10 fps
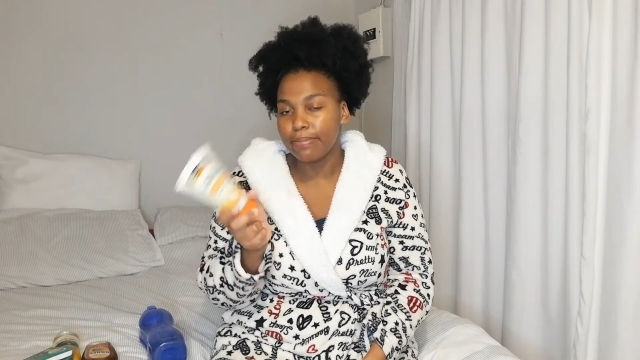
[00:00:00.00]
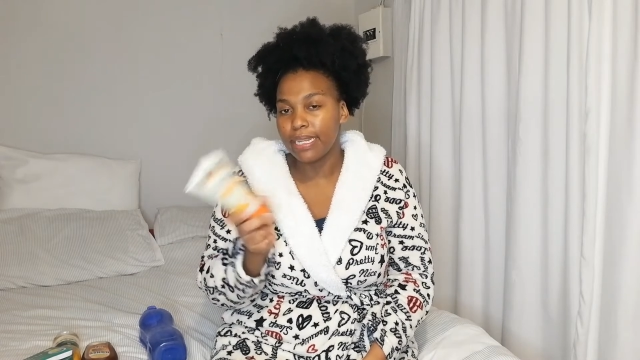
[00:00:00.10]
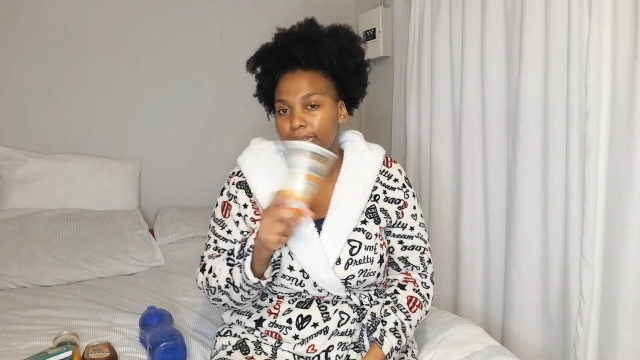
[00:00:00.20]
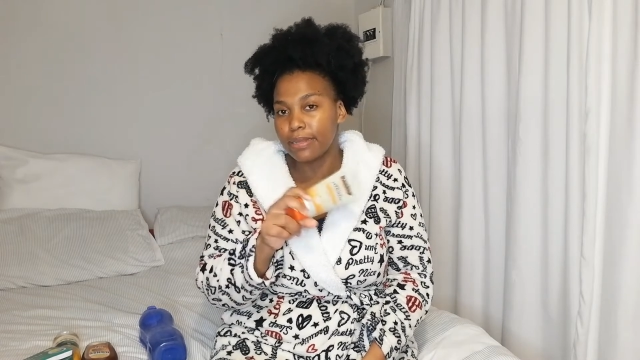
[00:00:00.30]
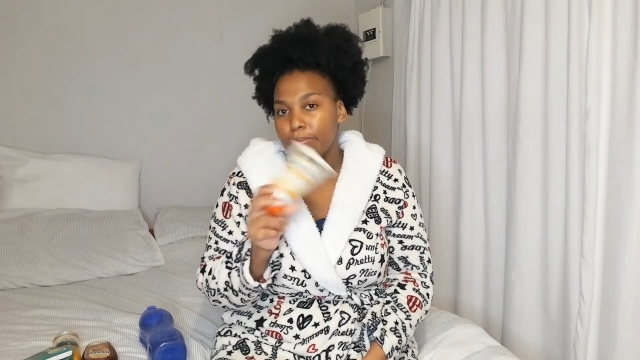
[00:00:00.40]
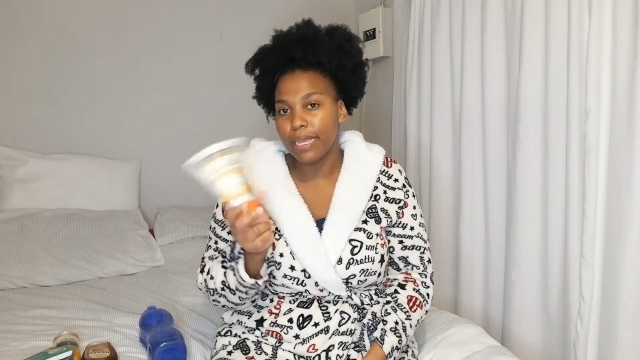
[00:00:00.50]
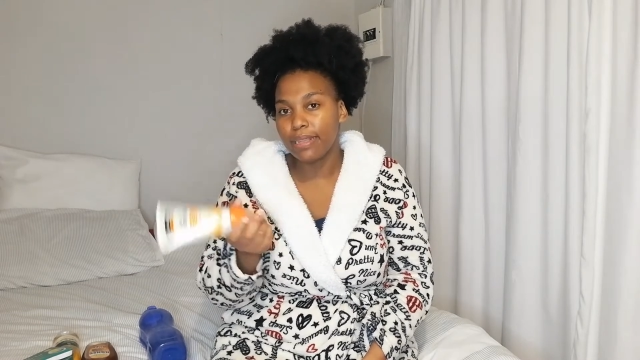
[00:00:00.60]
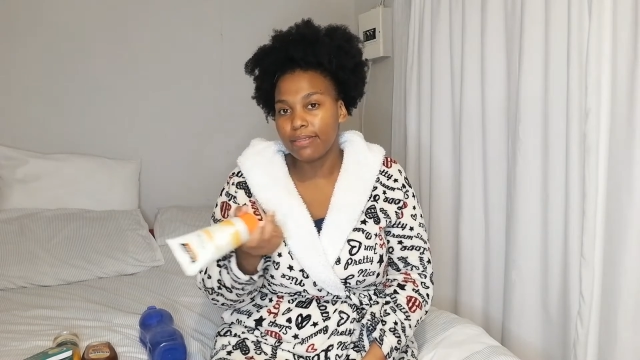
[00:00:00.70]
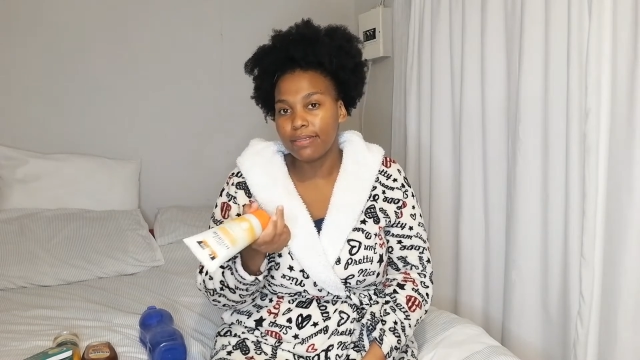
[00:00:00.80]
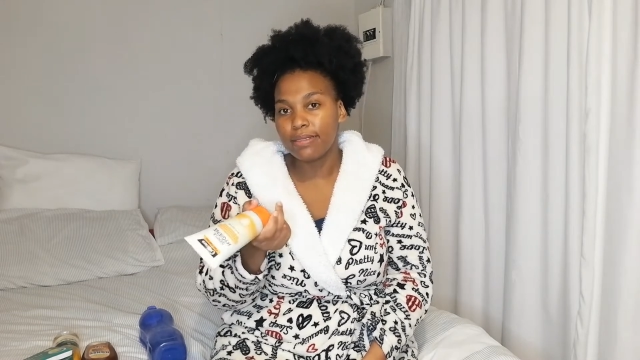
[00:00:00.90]
But it
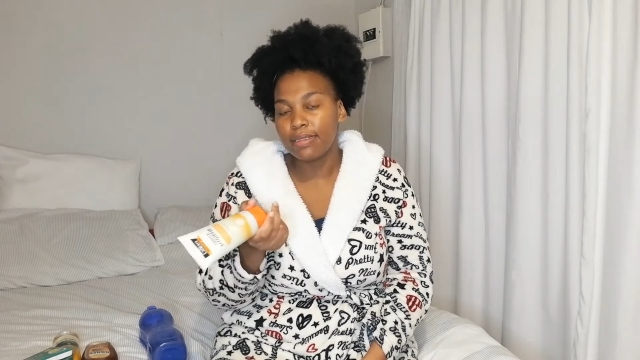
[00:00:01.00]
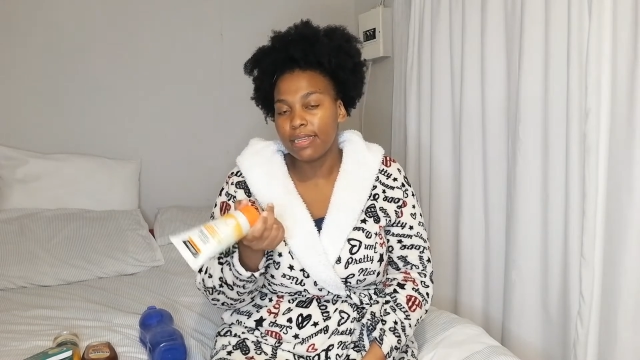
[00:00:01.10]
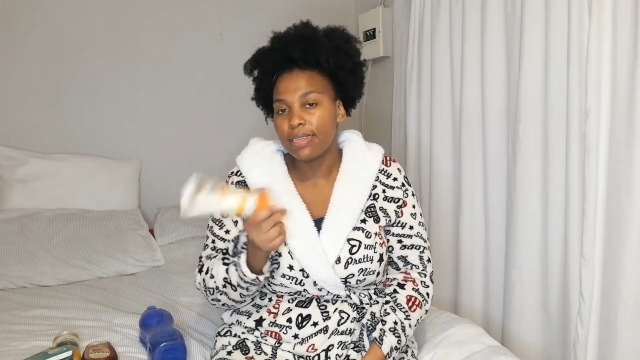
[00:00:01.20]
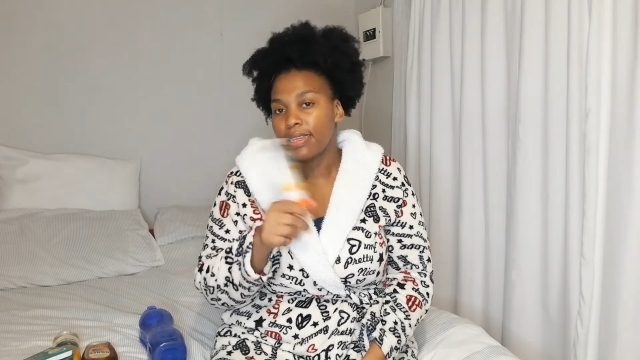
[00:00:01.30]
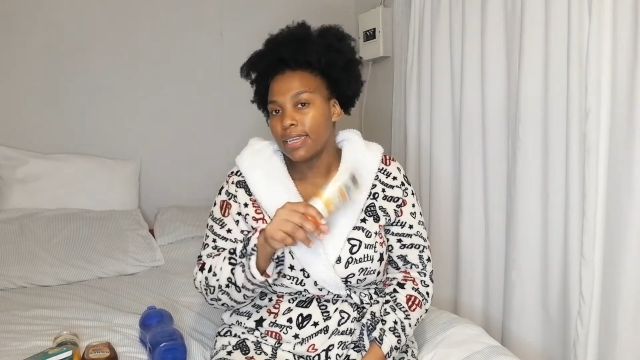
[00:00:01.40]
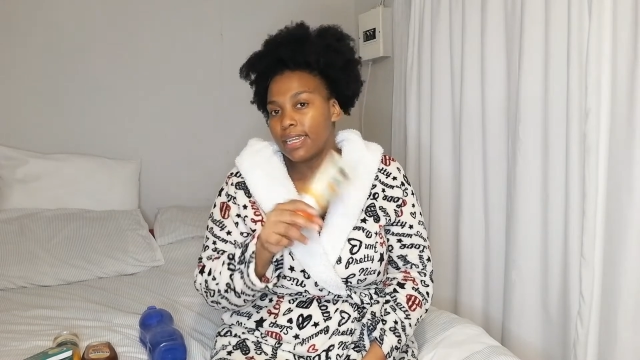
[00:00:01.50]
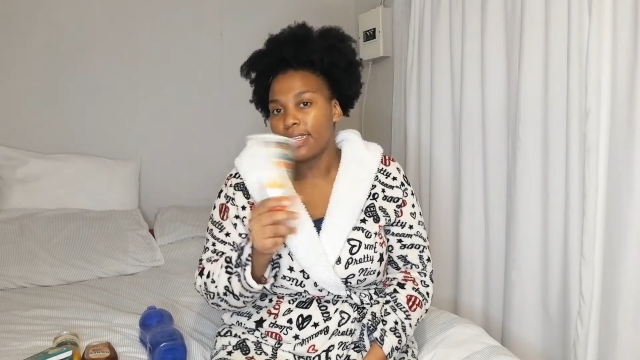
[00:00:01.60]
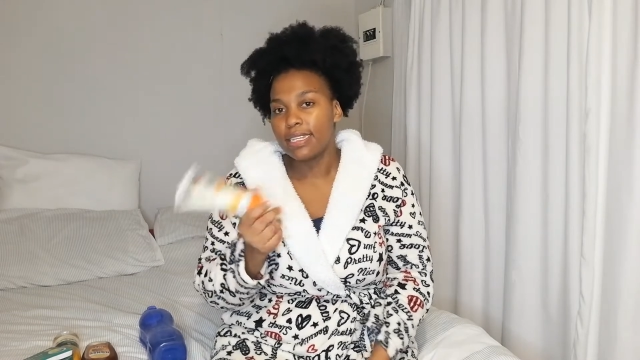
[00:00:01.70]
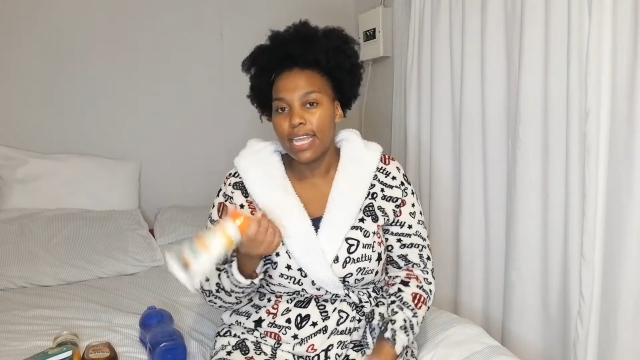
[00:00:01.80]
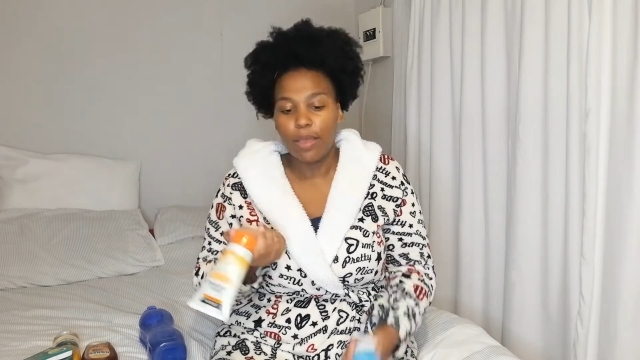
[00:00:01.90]
depends in
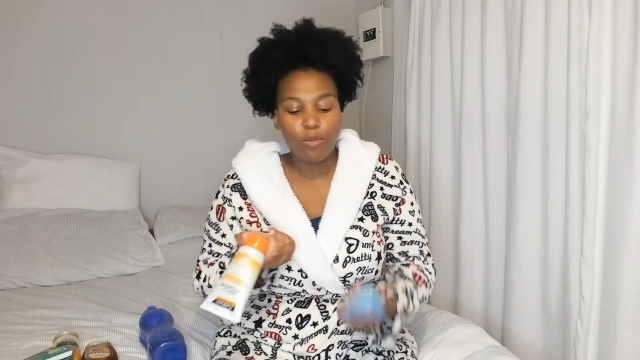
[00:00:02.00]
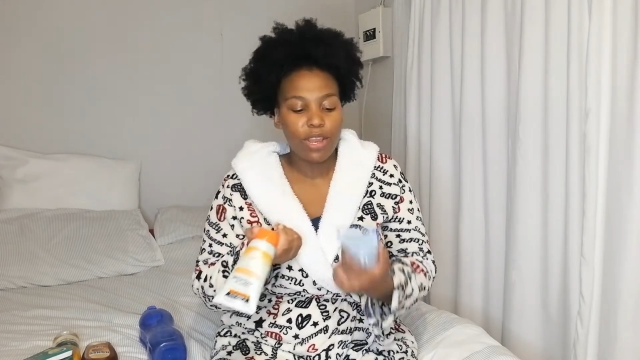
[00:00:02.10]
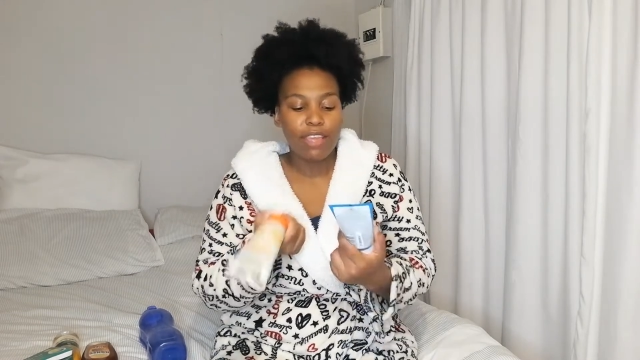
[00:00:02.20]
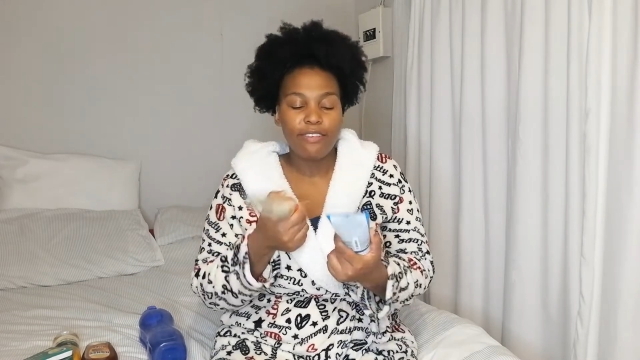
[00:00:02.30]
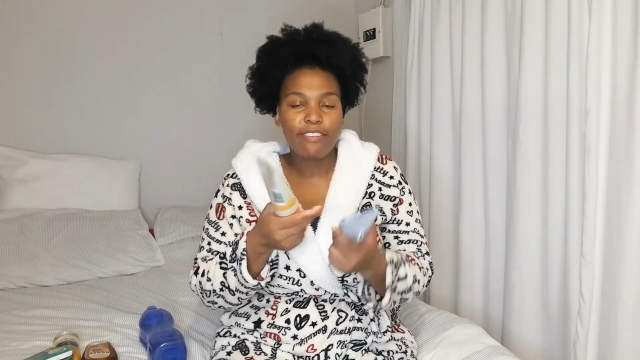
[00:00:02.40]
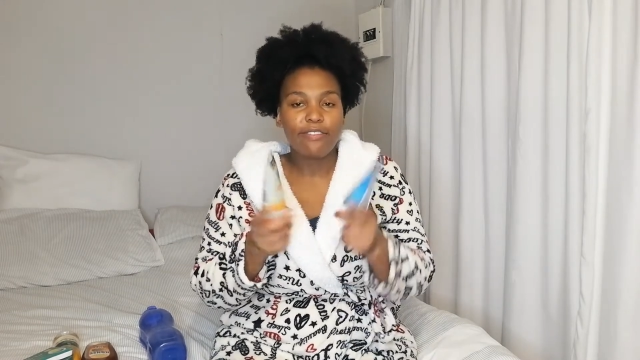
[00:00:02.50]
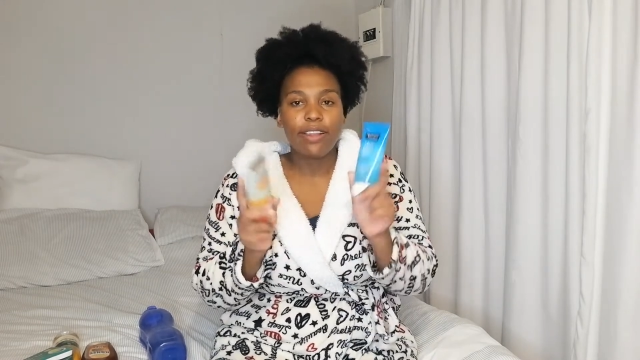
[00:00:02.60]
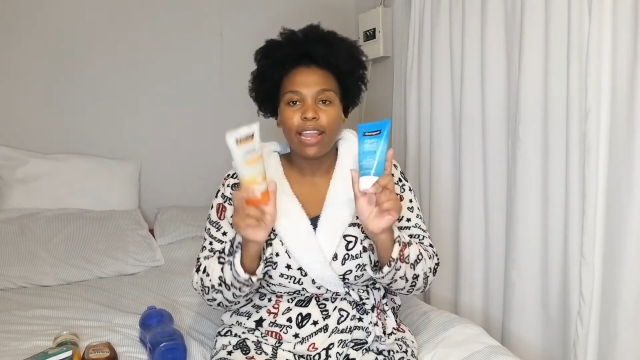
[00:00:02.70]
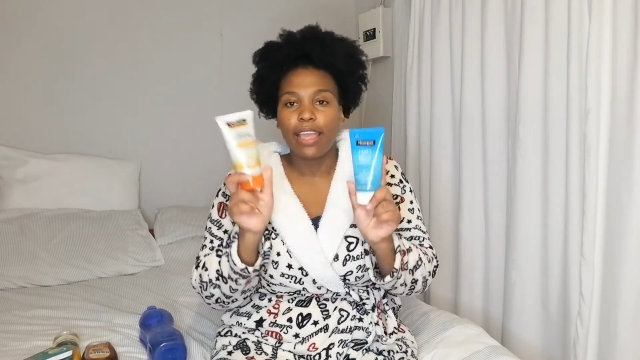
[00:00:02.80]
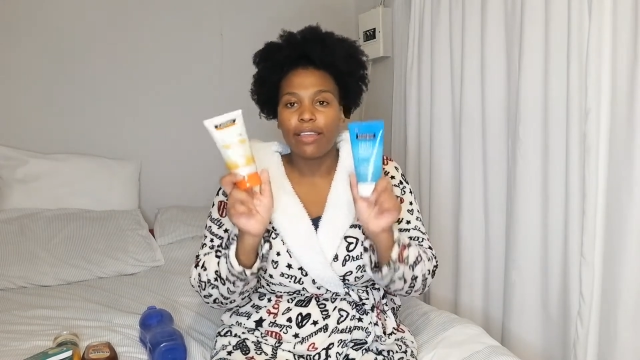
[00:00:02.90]
time, whenever I feel
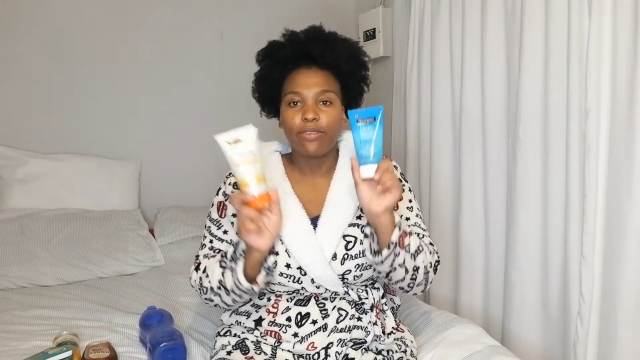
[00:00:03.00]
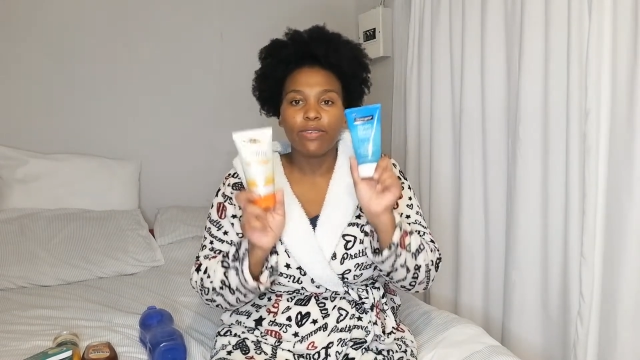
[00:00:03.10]
like,